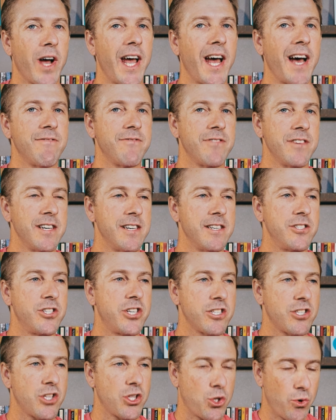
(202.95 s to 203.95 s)
I have
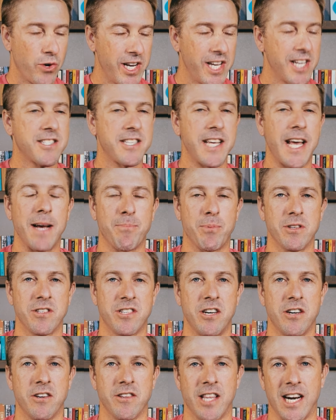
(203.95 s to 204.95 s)
just three examples
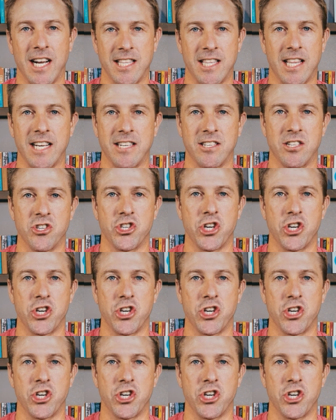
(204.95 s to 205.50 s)
here that I'd like to